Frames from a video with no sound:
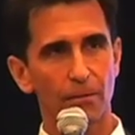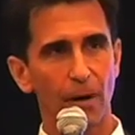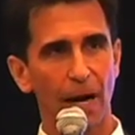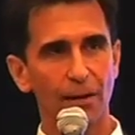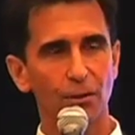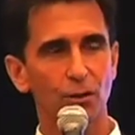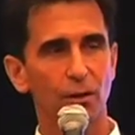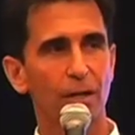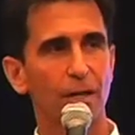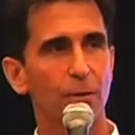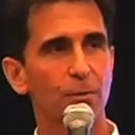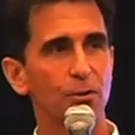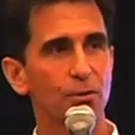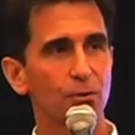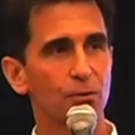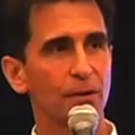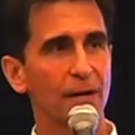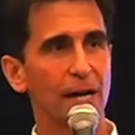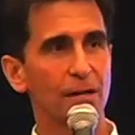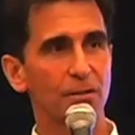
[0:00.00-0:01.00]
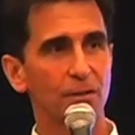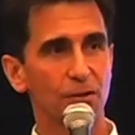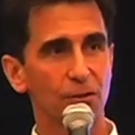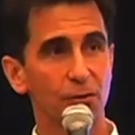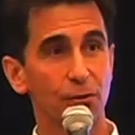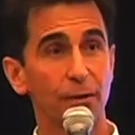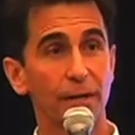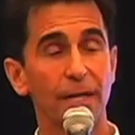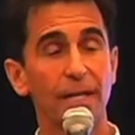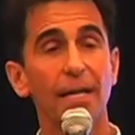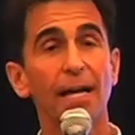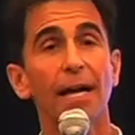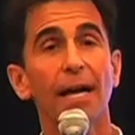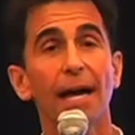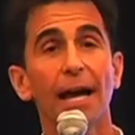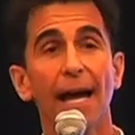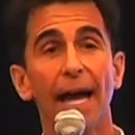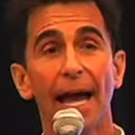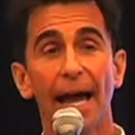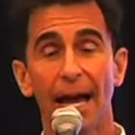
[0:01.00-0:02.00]
I took it up in 2003,
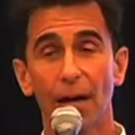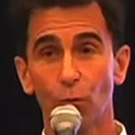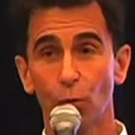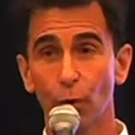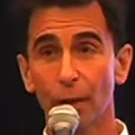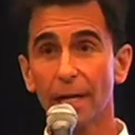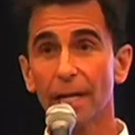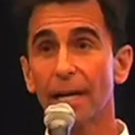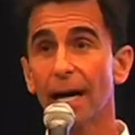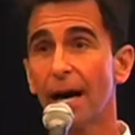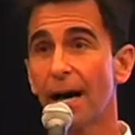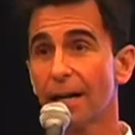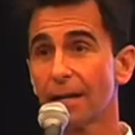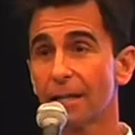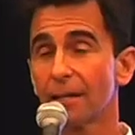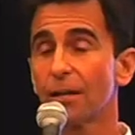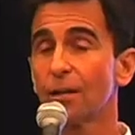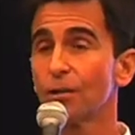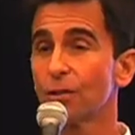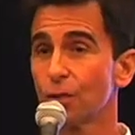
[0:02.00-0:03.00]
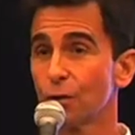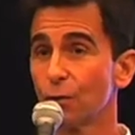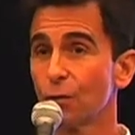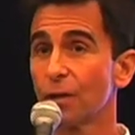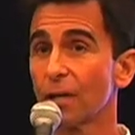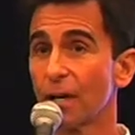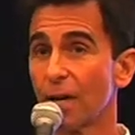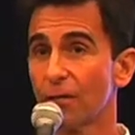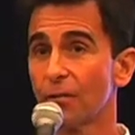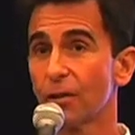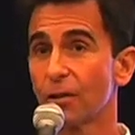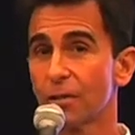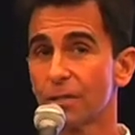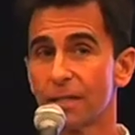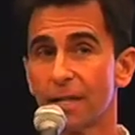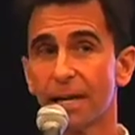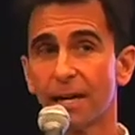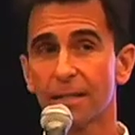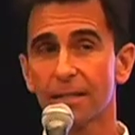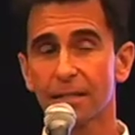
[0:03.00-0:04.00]
and we got it to the governor's
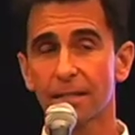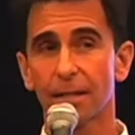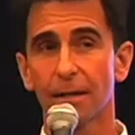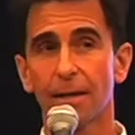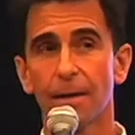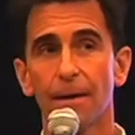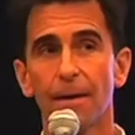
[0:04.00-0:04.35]
desk.